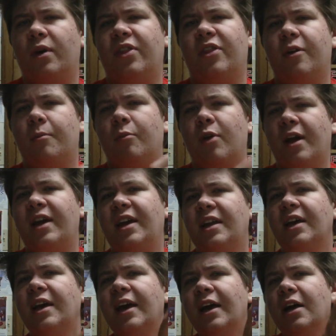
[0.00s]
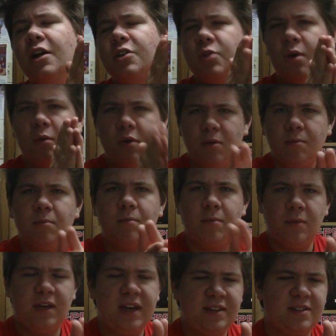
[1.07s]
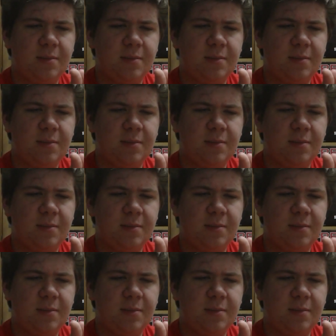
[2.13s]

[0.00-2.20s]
with them, right? So I want to get